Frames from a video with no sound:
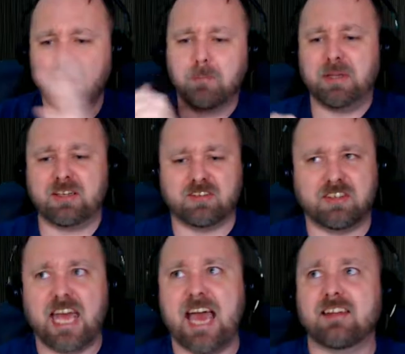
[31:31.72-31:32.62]
because
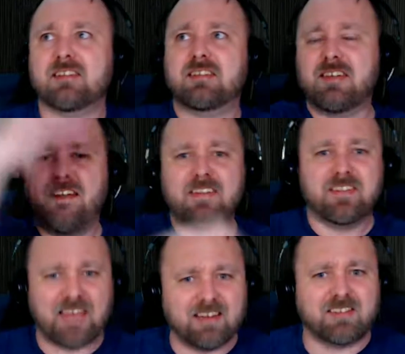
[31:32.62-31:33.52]
that's
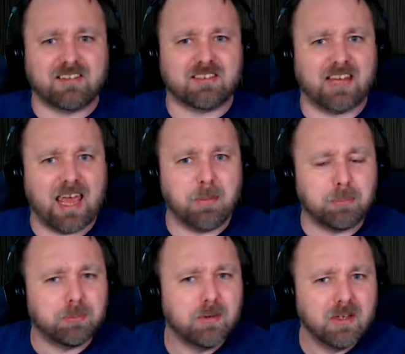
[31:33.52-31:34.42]
a
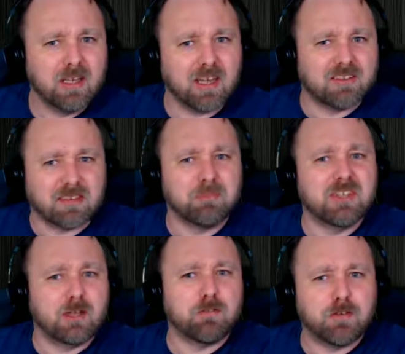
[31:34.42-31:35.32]
step. It's something
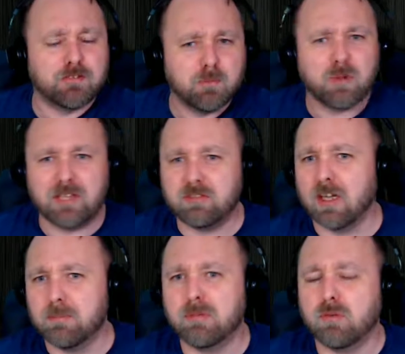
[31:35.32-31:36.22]
different from what they've
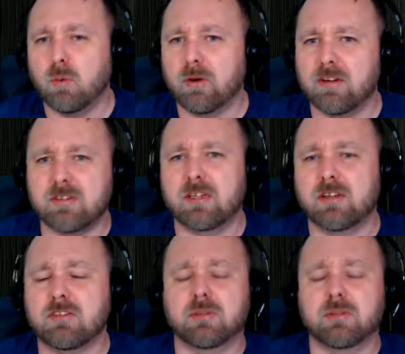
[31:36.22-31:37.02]
done before, isn't it? So